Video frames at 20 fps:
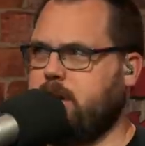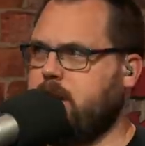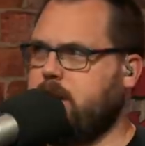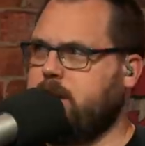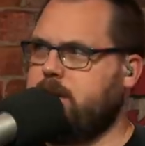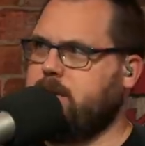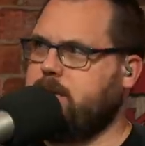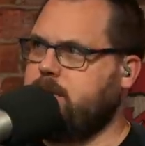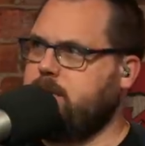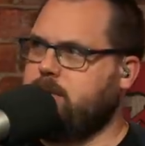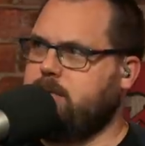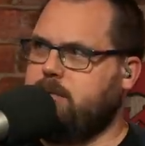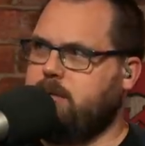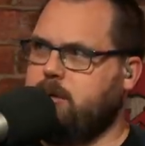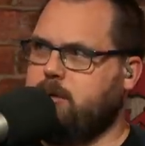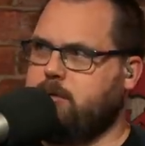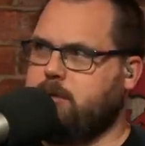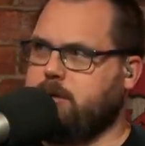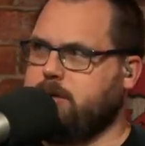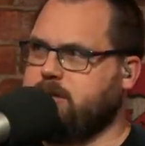done,
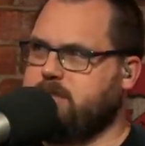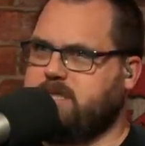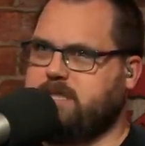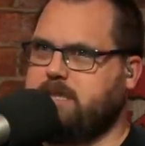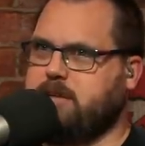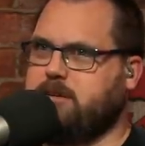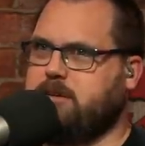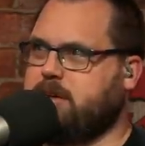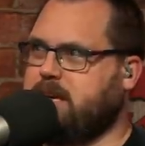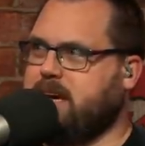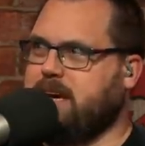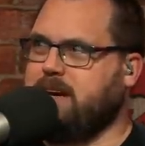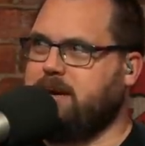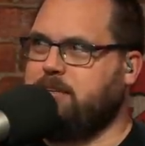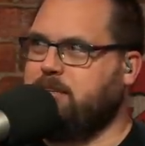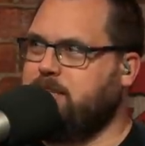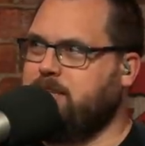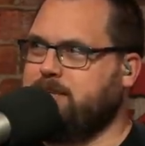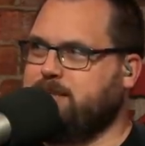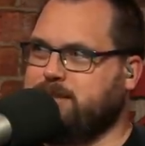you can still get
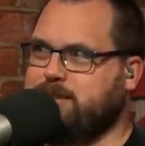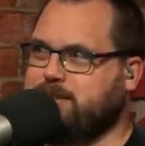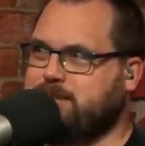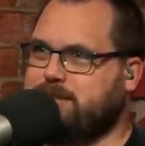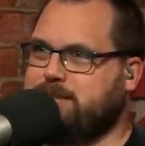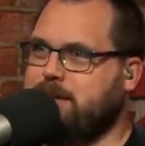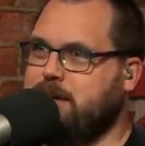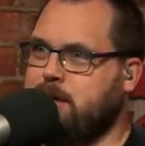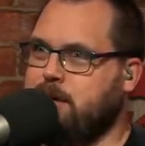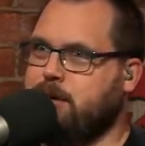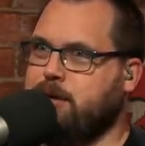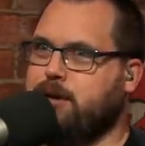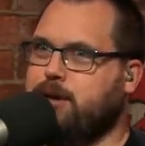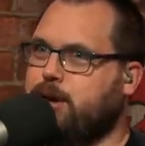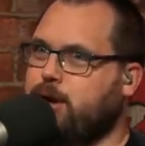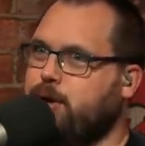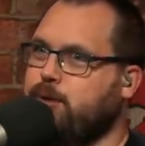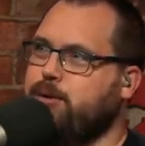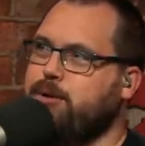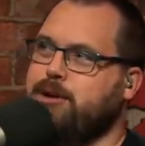him. Just
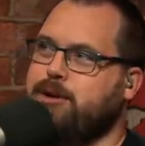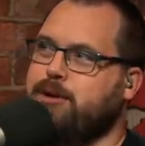go